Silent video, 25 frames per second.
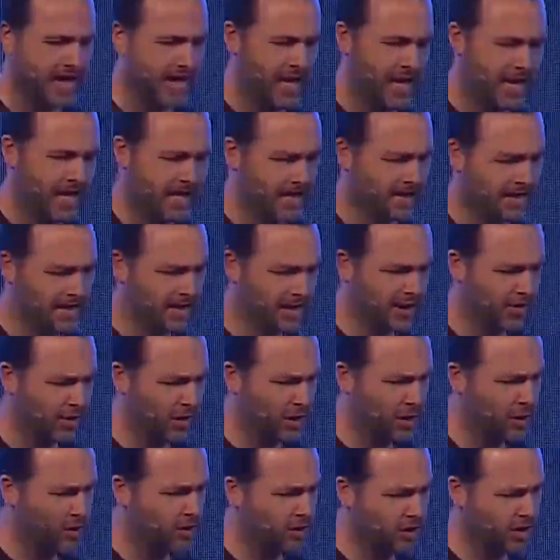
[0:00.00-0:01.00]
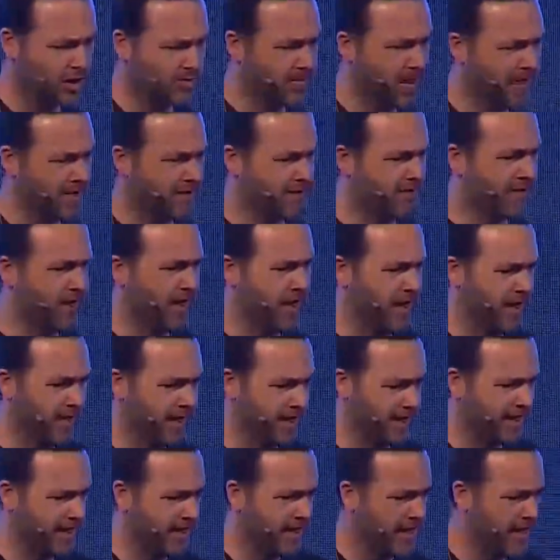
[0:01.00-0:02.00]
and these other users,
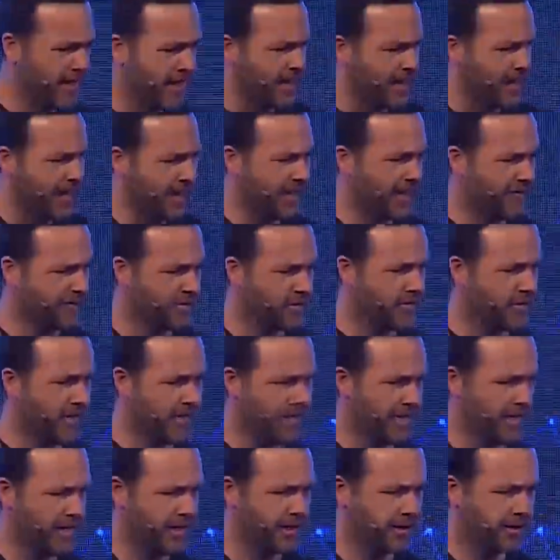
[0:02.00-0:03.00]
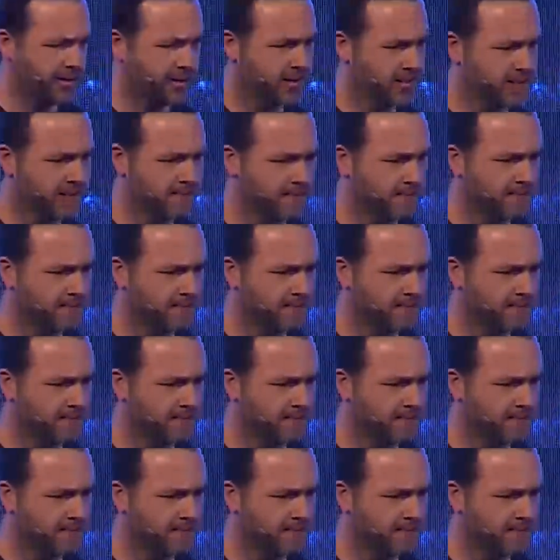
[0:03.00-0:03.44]
Spotify and everybody else.